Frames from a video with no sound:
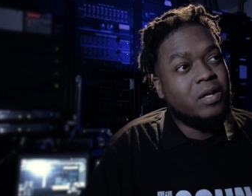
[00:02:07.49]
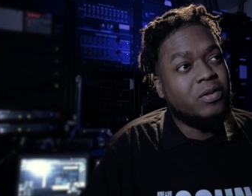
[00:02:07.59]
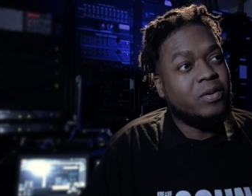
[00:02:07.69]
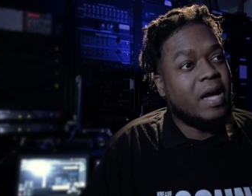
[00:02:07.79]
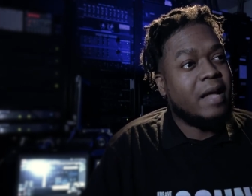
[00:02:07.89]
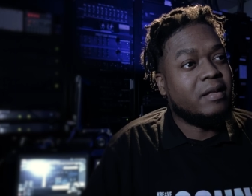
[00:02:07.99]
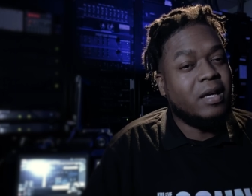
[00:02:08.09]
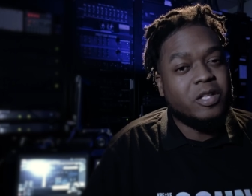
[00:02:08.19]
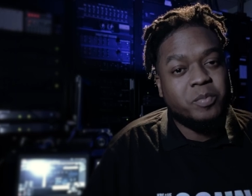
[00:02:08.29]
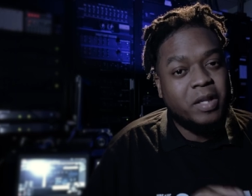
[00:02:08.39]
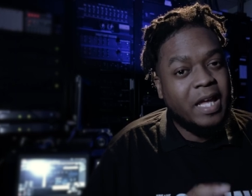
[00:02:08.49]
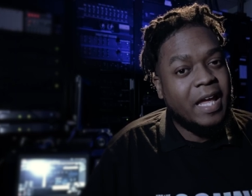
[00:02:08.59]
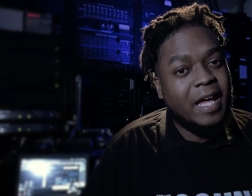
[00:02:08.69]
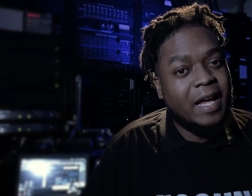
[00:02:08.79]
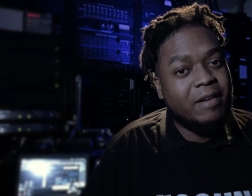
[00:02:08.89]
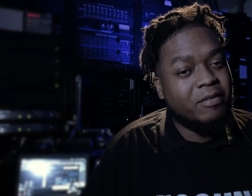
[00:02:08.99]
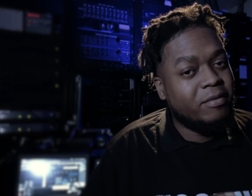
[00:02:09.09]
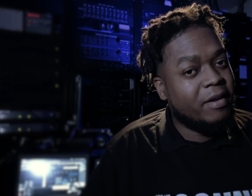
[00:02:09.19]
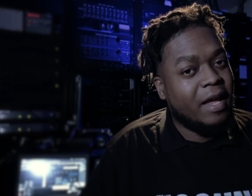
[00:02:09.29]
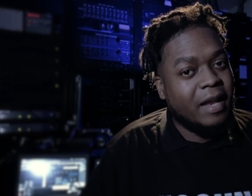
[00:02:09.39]
you got things planned,
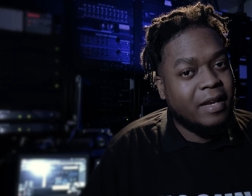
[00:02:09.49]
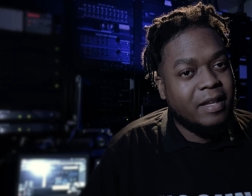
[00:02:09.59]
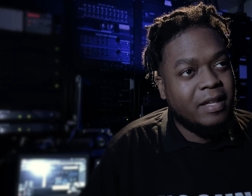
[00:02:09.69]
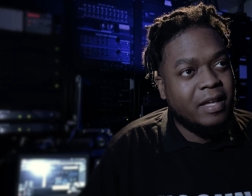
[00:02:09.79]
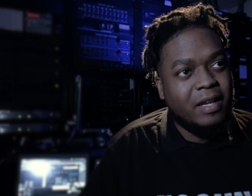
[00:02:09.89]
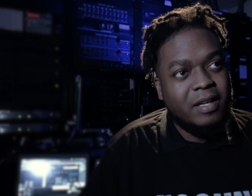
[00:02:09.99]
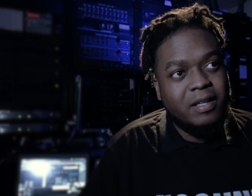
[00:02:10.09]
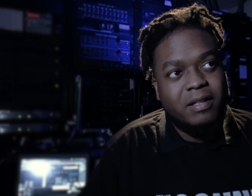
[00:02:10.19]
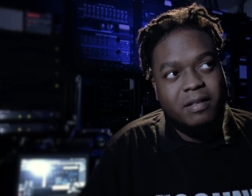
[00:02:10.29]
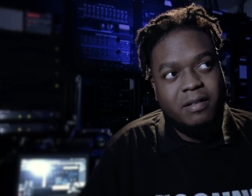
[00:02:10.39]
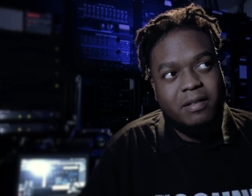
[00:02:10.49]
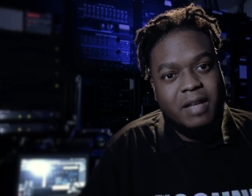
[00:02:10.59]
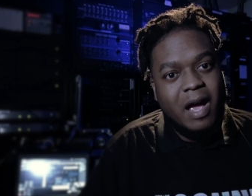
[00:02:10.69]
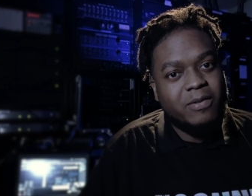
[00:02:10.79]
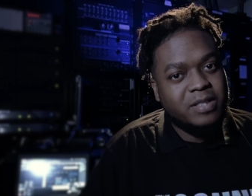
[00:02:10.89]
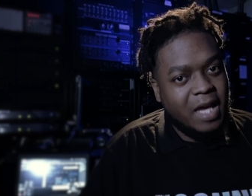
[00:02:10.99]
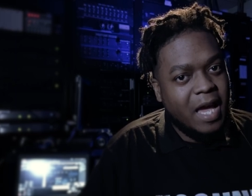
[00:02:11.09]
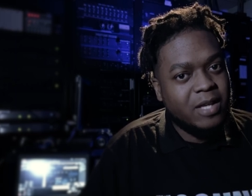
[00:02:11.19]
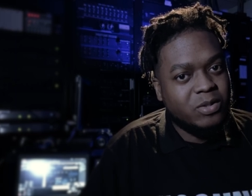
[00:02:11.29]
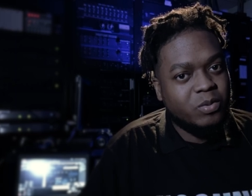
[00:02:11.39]
and then now it's
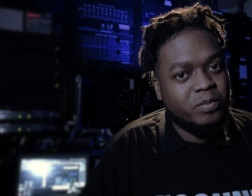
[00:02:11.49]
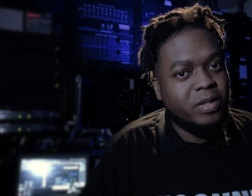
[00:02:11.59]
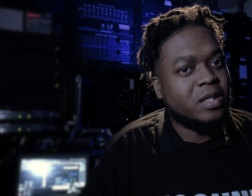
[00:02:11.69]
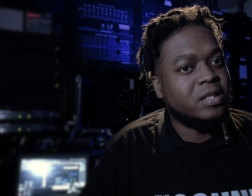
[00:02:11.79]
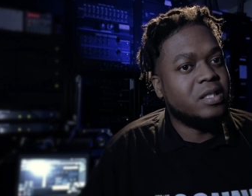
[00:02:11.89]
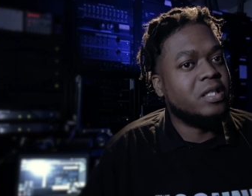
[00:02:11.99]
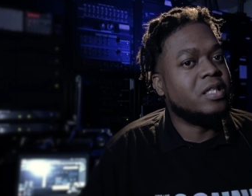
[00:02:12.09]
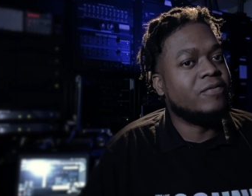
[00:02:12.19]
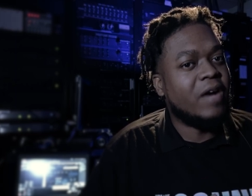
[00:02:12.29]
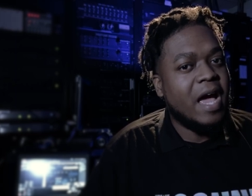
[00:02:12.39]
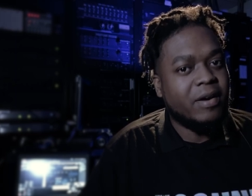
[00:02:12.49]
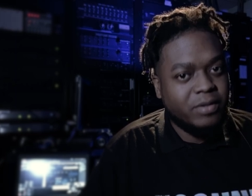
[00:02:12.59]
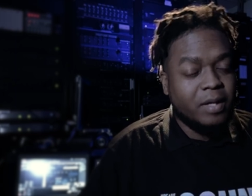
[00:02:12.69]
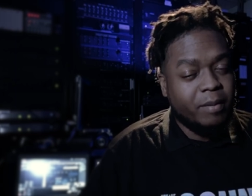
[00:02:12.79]
canceled because of this virus.